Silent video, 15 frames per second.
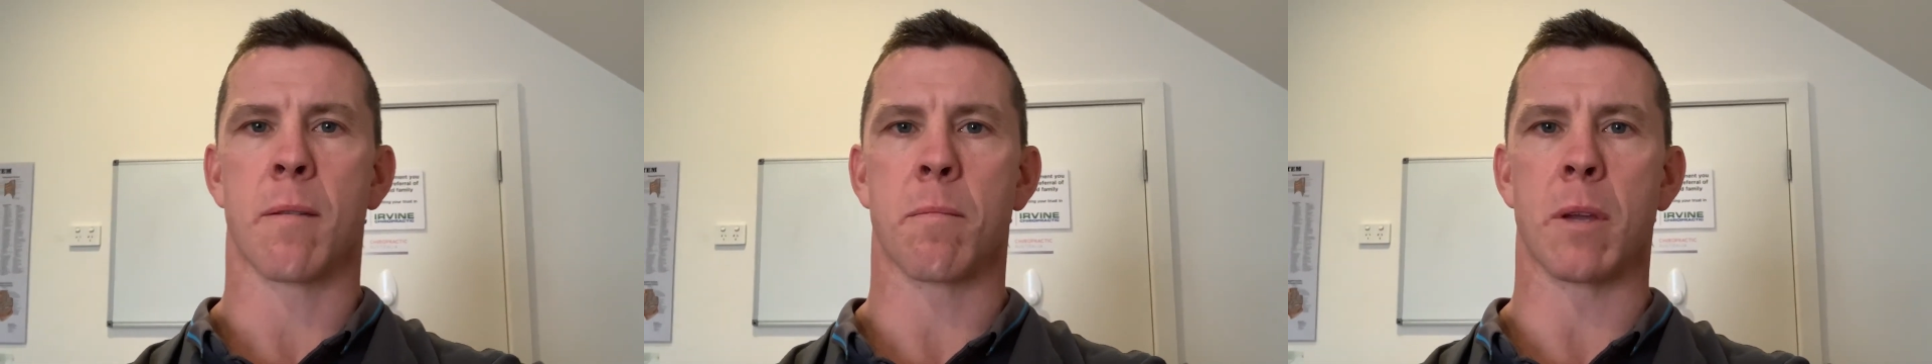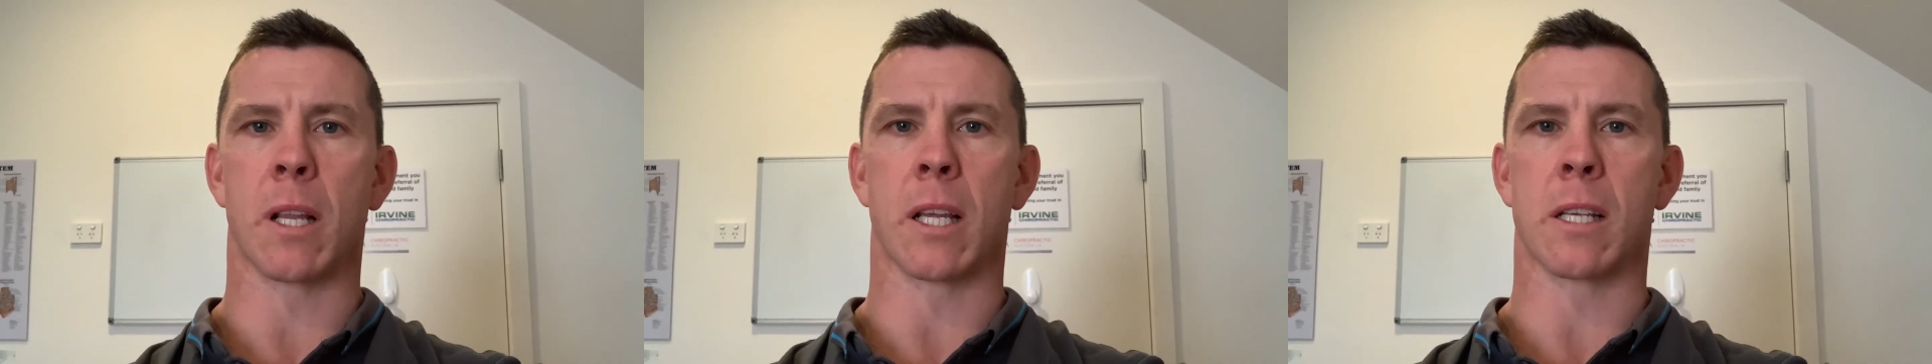
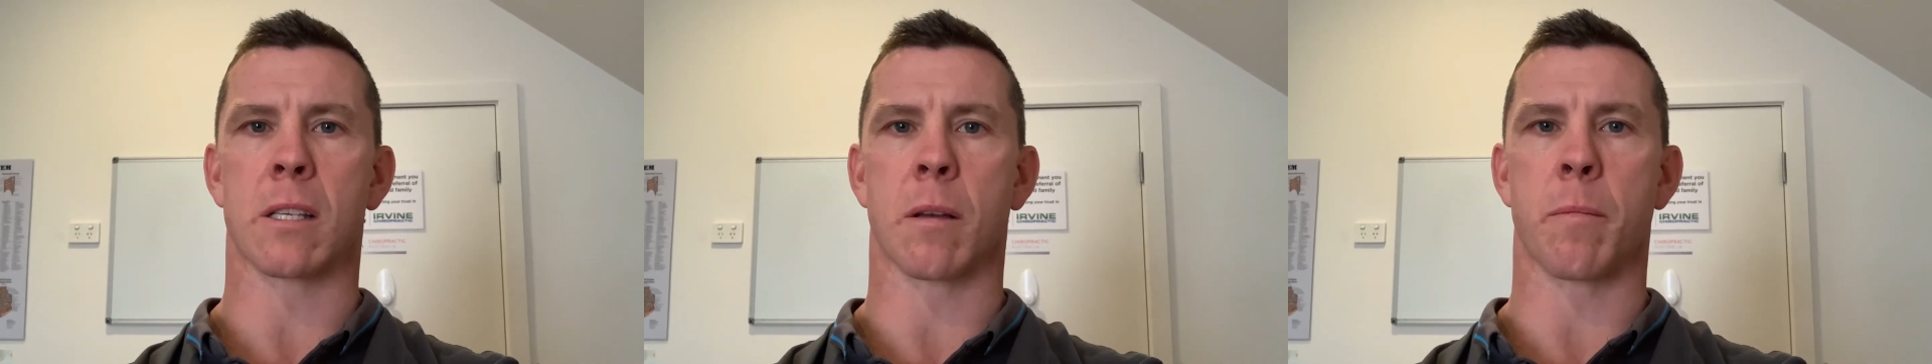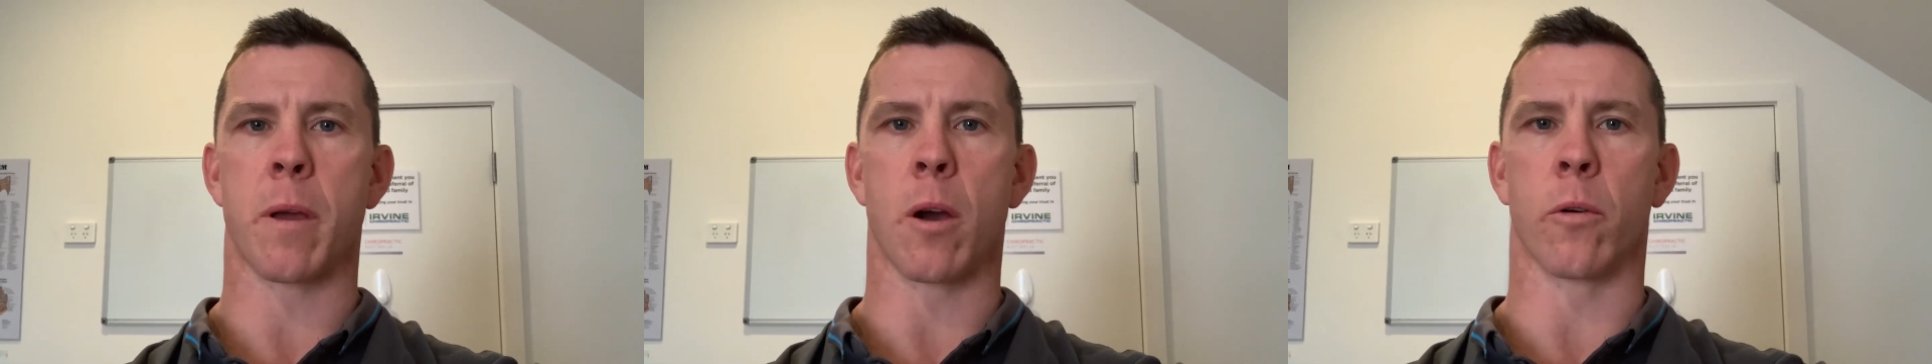merely
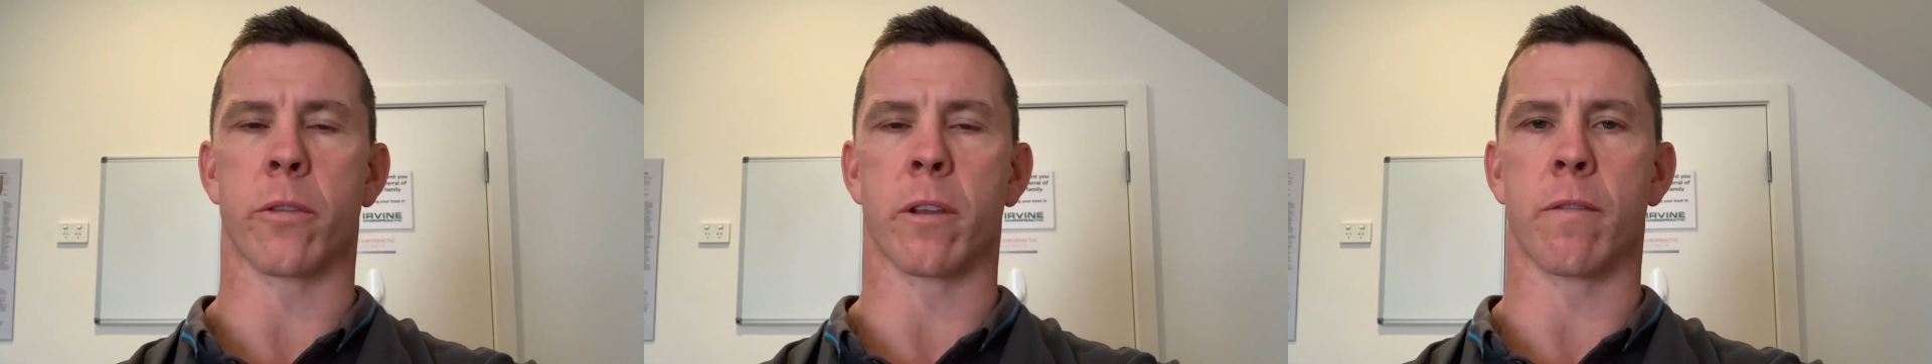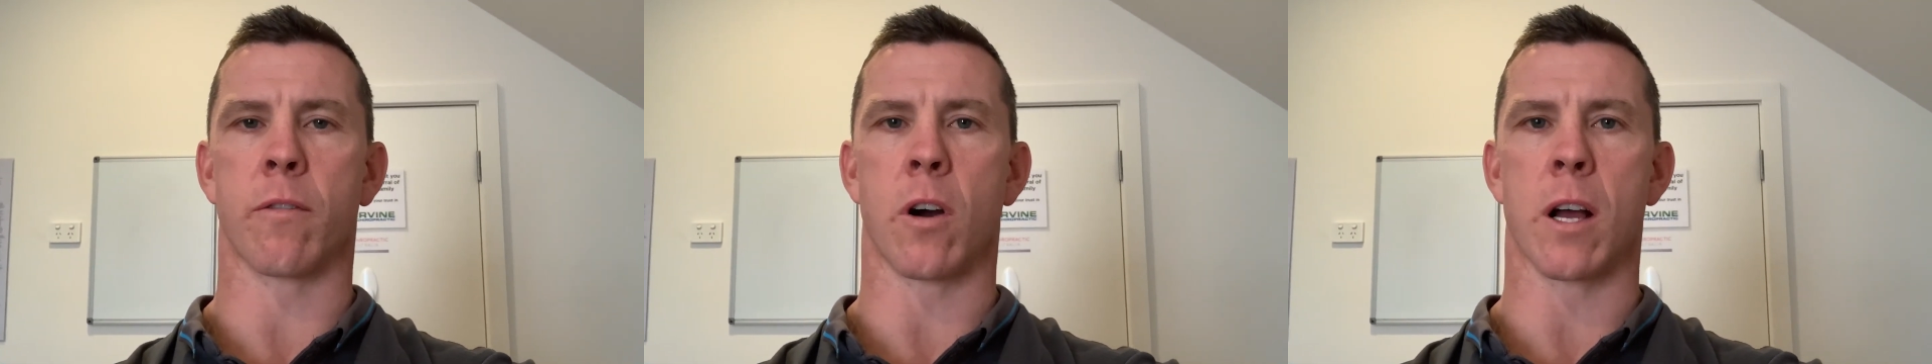some
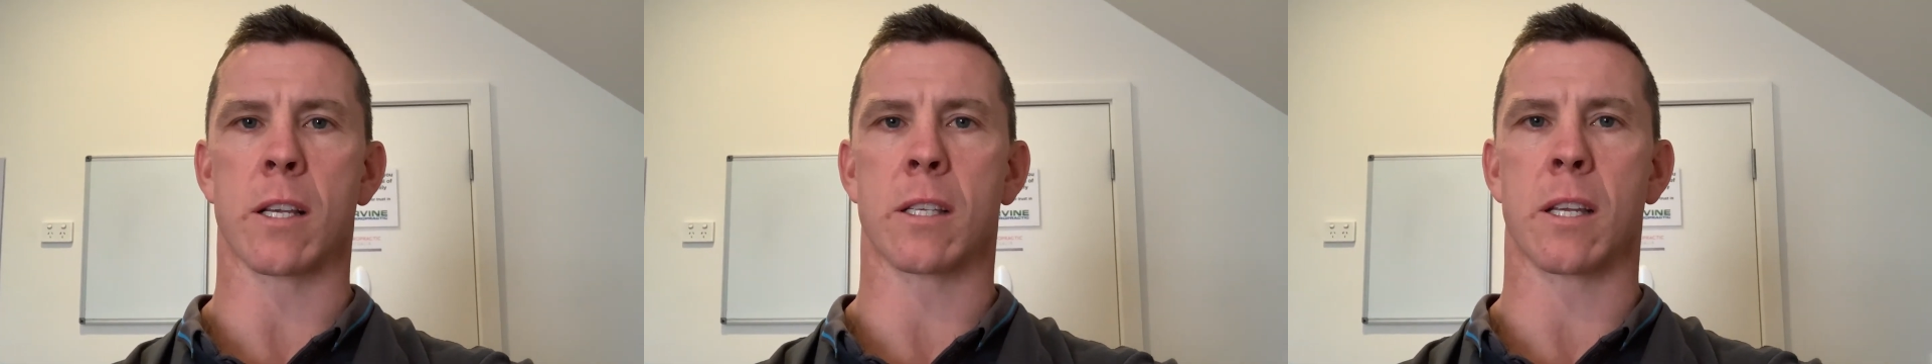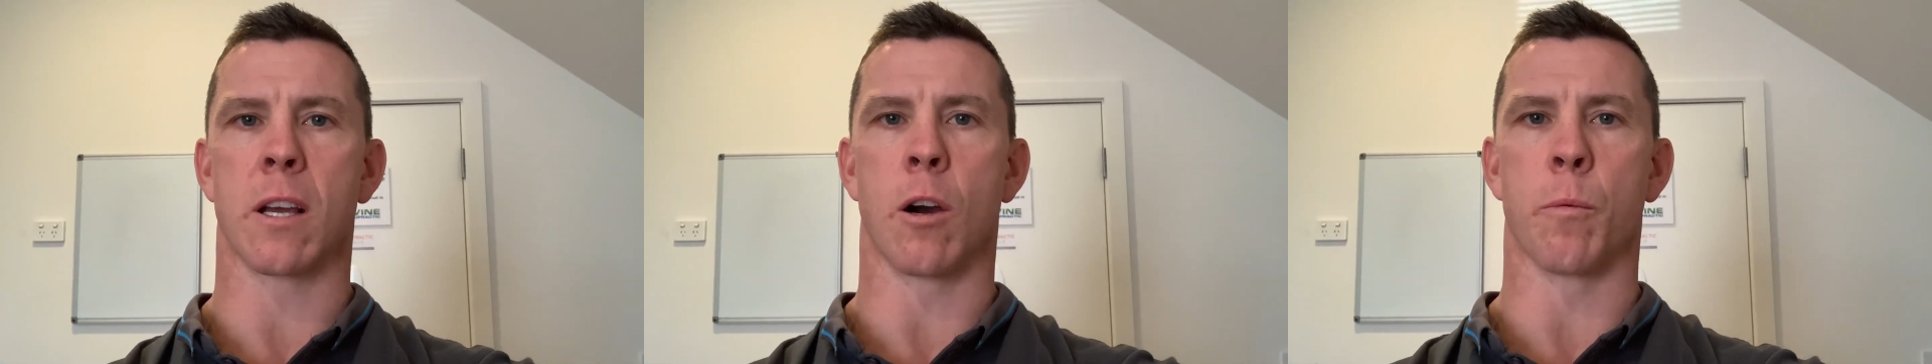health advice to